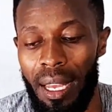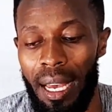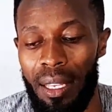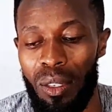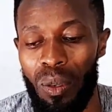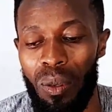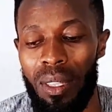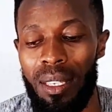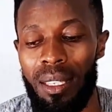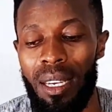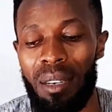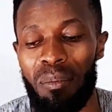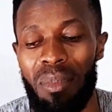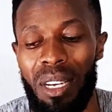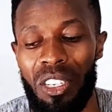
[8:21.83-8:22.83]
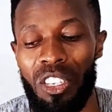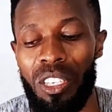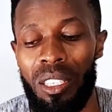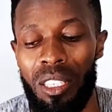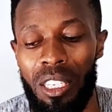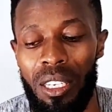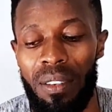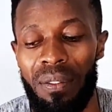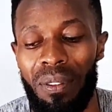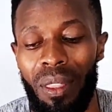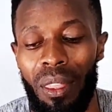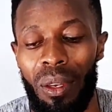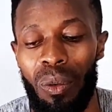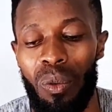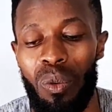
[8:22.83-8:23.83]
So this can be achieved
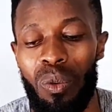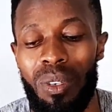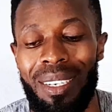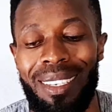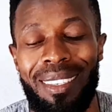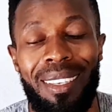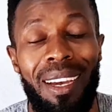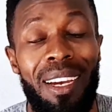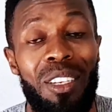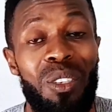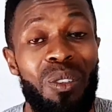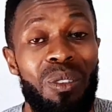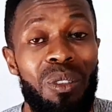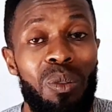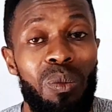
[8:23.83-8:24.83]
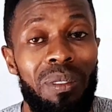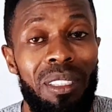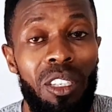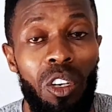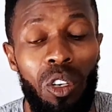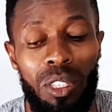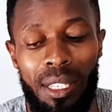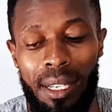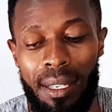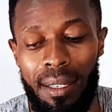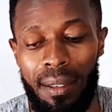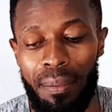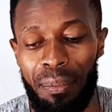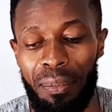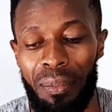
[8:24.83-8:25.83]
through discussions with coaches,